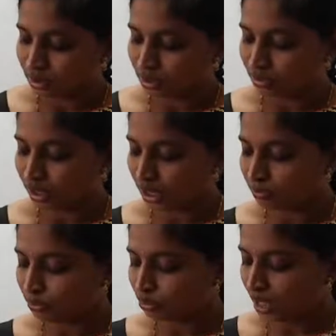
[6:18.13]
You
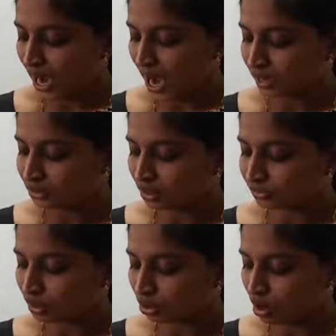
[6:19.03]
can move the hands
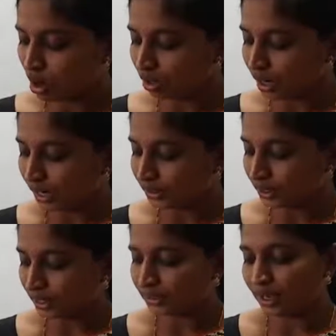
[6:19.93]
of the clock and
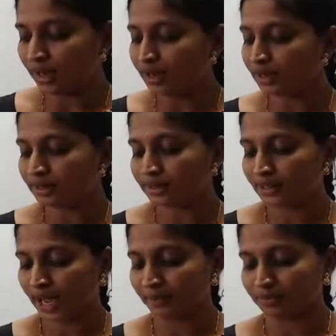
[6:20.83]
tell the
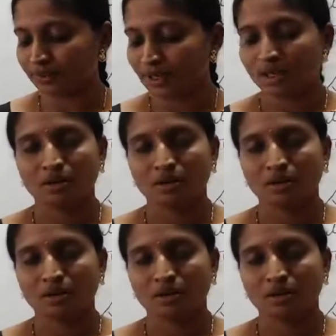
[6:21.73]
time.